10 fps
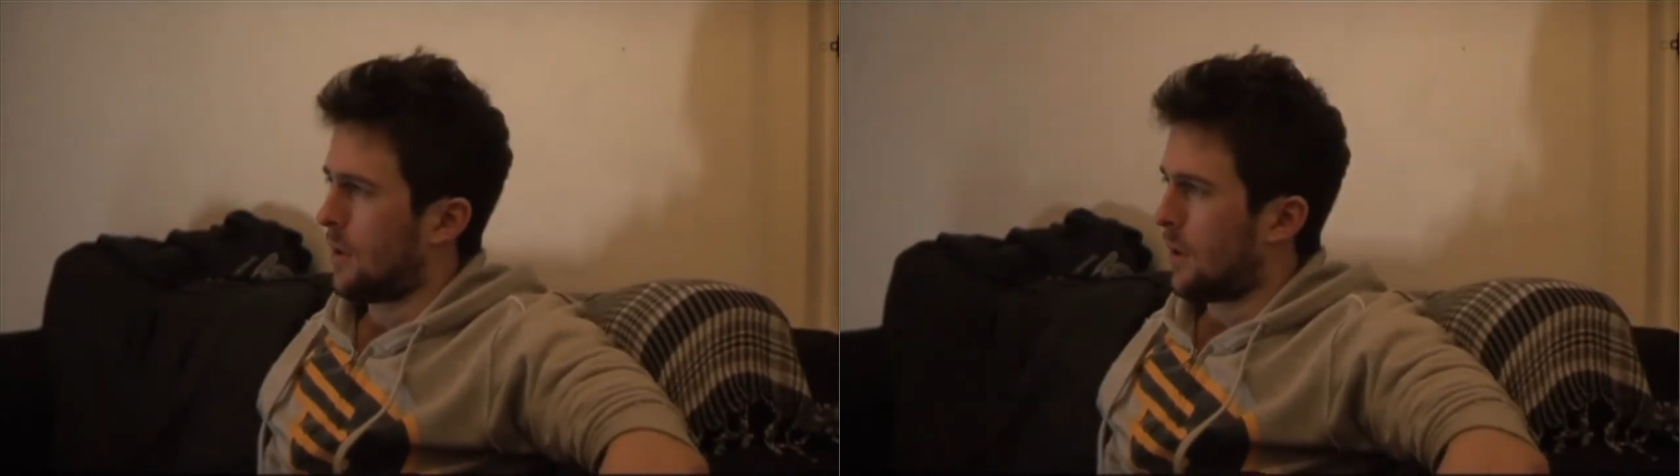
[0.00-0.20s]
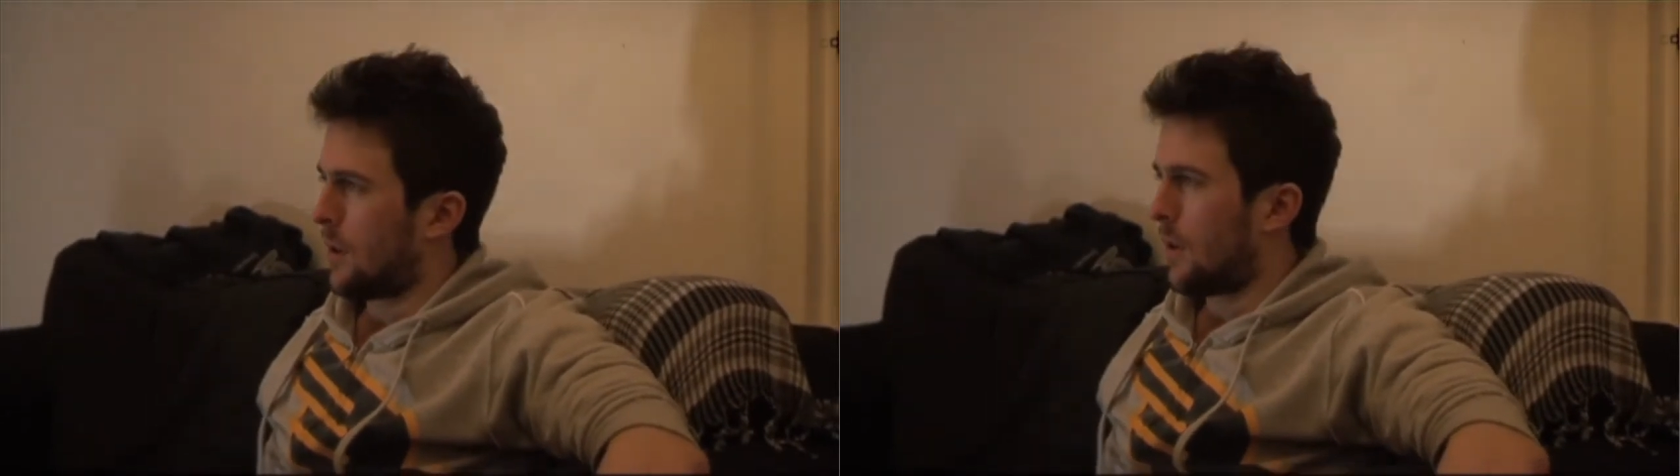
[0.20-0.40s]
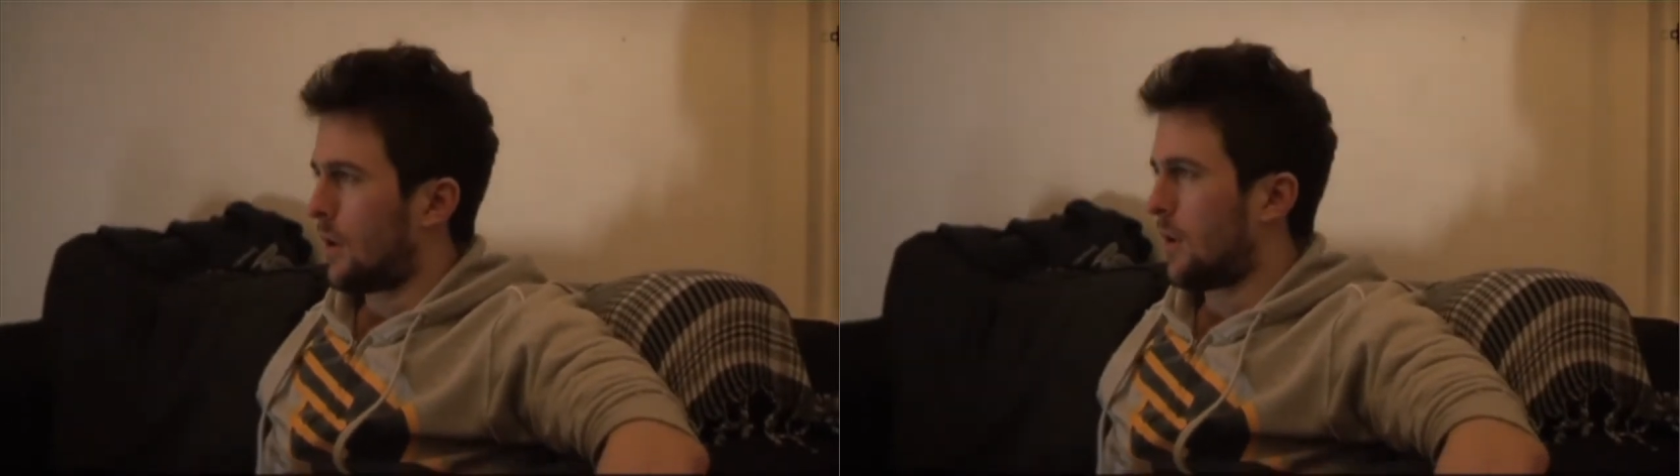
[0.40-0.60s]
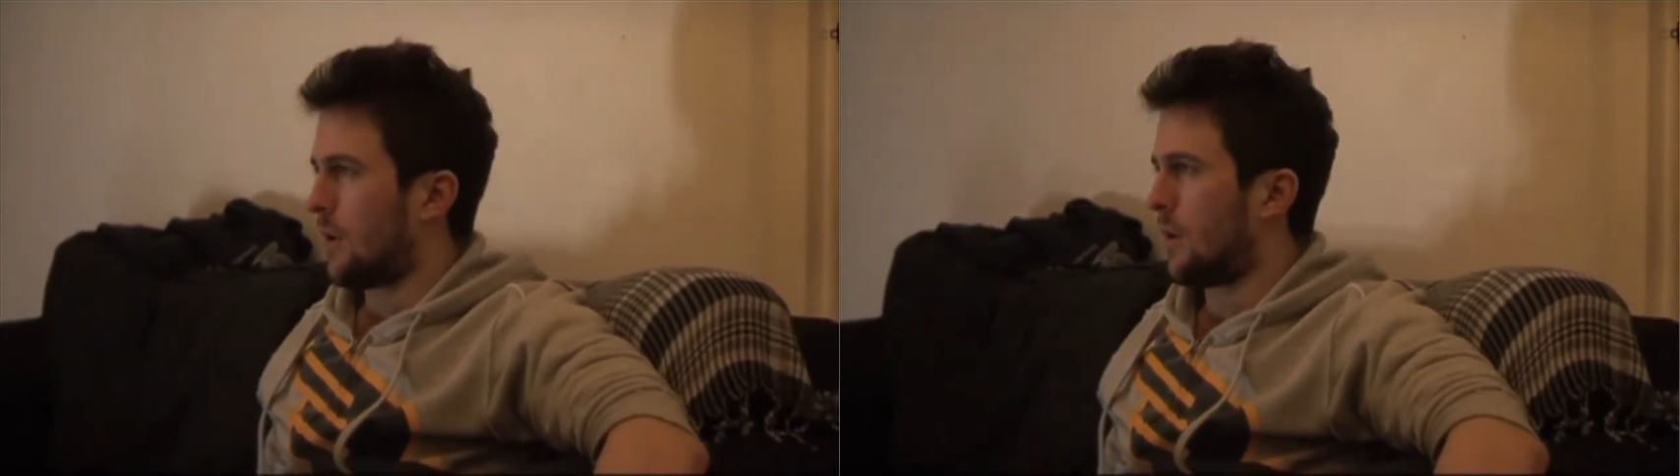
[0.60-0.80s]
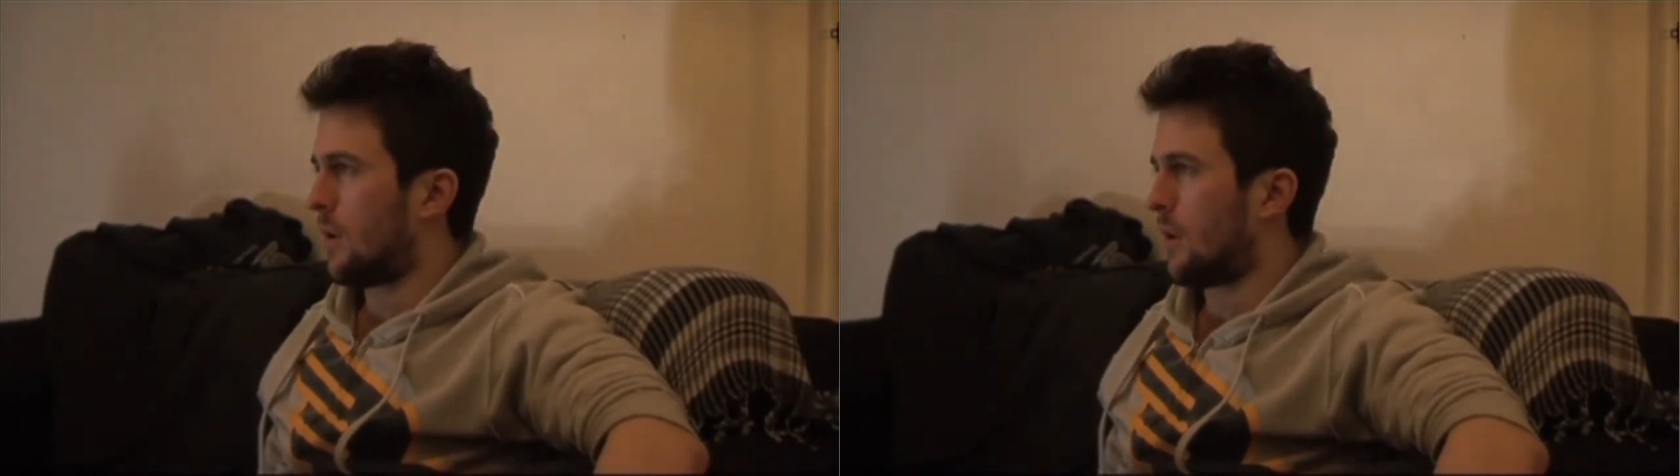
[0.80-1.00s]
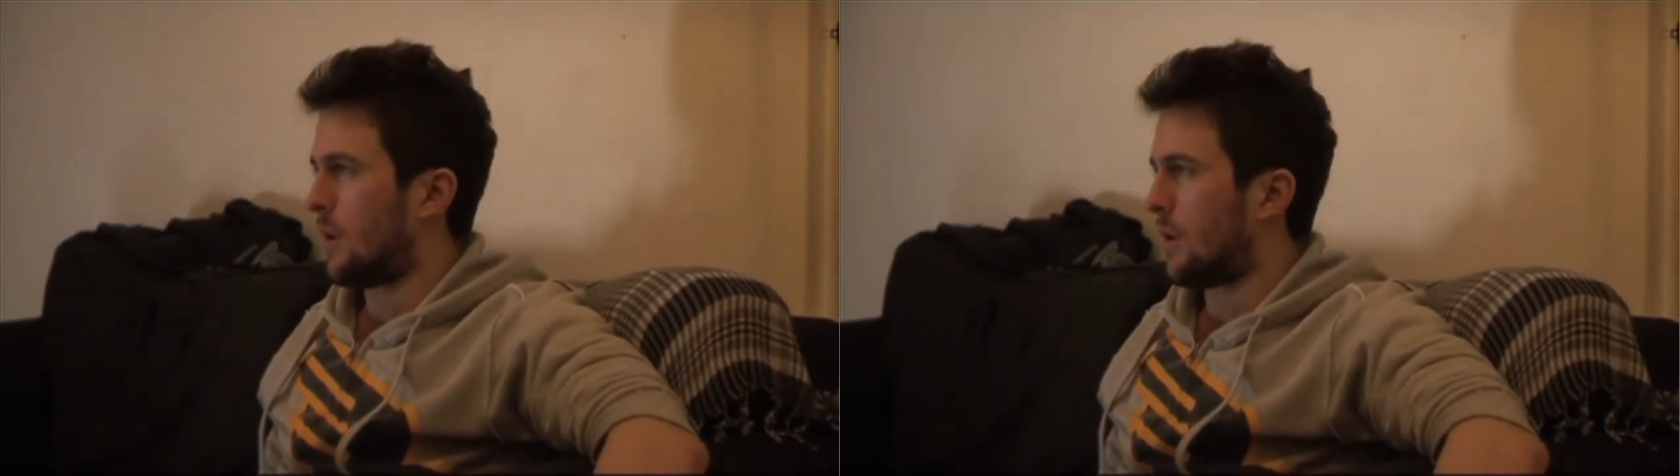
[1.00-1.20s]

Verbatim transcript: That's enough of that.